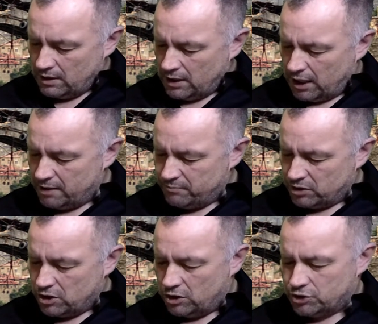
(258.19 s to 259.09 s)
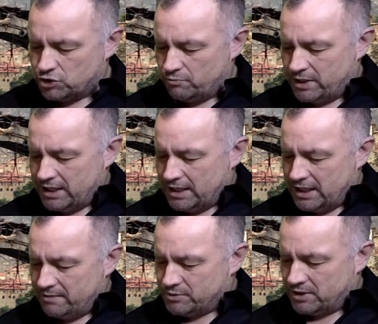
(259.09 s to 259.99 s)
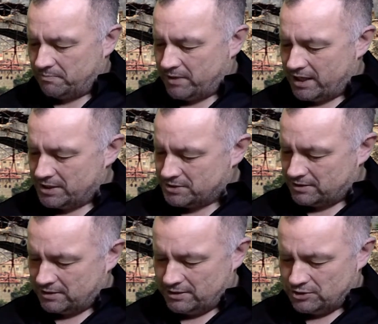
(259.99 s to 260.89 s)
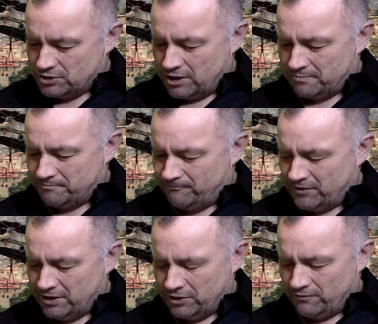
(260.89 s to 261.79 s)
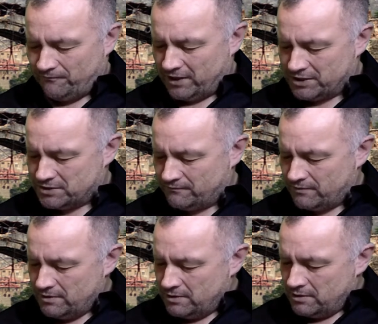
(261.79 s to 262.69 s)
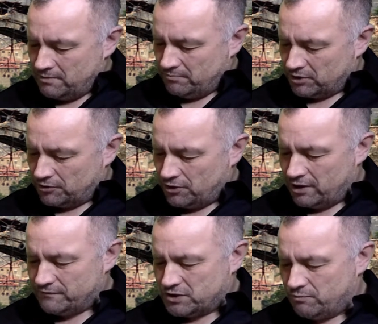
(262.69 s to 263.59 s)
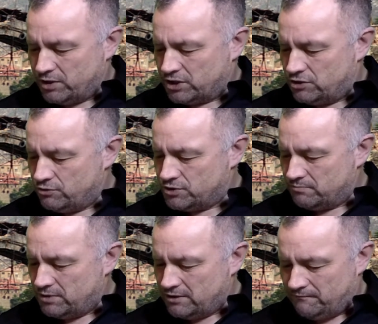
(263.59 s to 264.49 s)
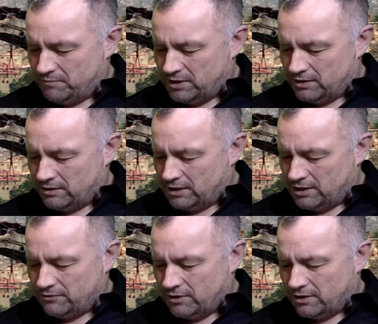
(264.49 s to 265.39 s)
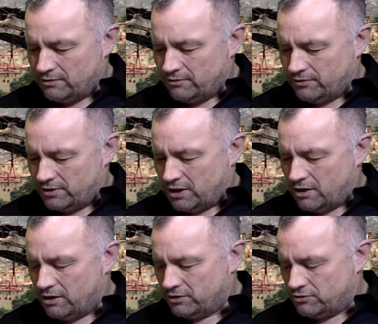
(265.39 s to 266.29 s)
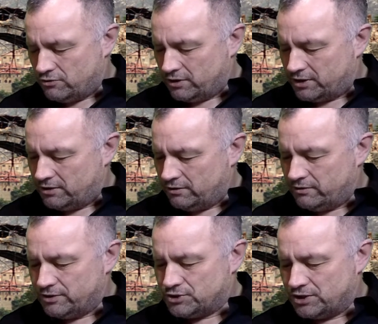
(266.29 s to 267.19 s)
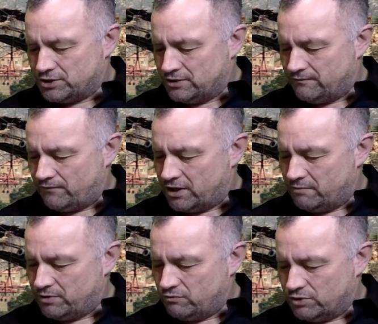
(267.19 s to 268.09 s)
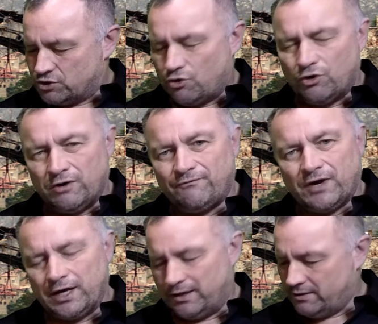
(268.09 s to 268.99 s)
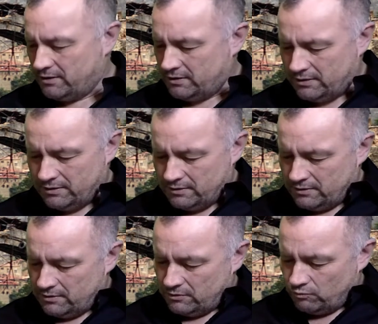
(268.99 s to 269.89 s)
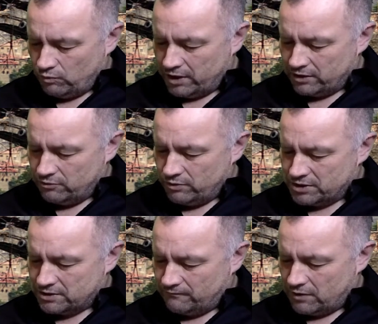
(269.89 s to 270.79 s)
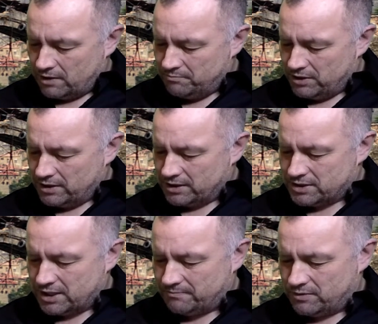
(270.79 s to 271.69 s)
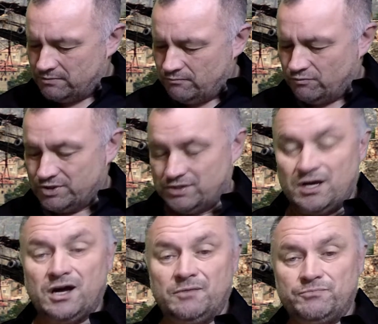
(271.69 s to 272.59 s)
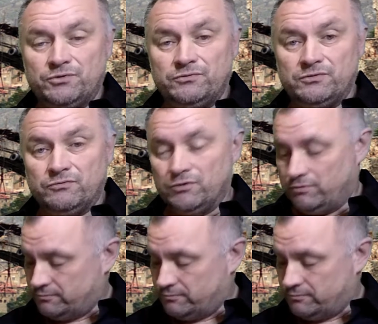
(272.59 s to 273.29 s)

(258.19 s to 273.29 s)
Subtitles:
I had been called so many names in the past that they'd stopped feeling offensive, but the thought of someone accusing me of being anything other than a hardcore killer in such an environment was horrifying. Running the risk of not being accepted was not a prudent route.